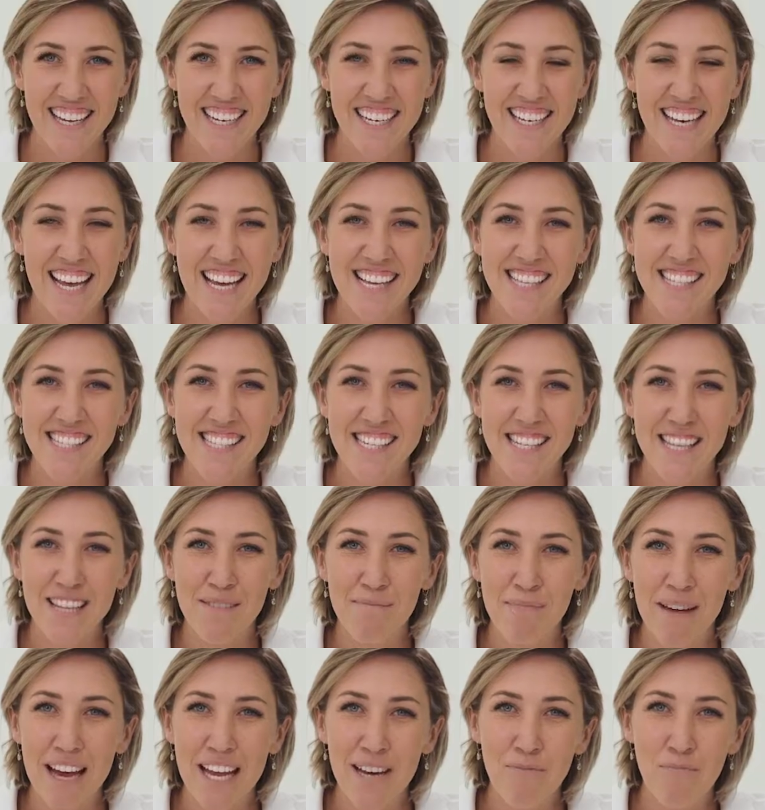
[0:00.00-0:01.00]
Next to the
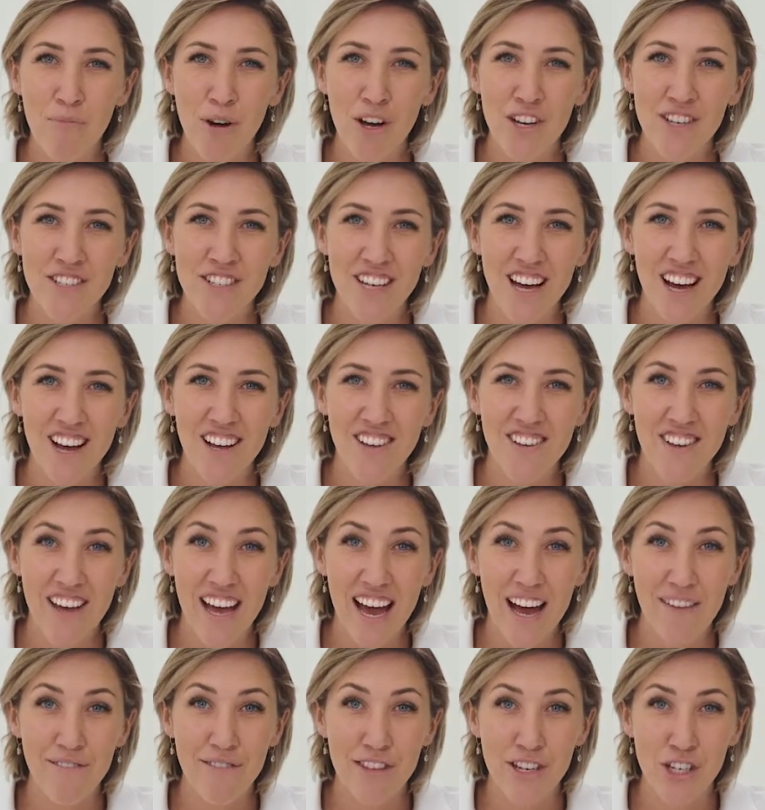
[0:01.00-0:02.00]
main mode dial, you
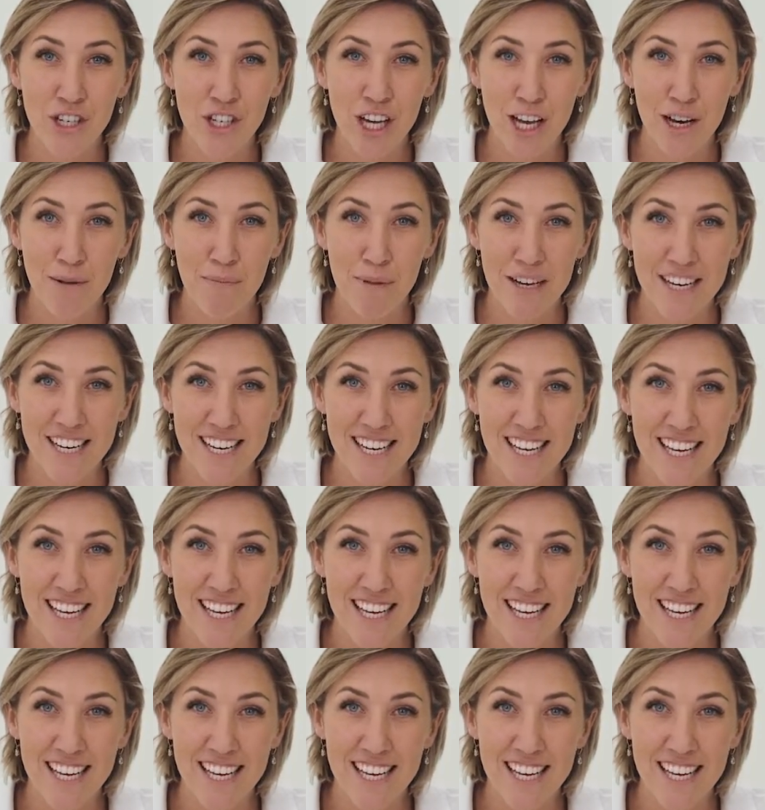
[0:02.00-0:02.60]
have the shutter button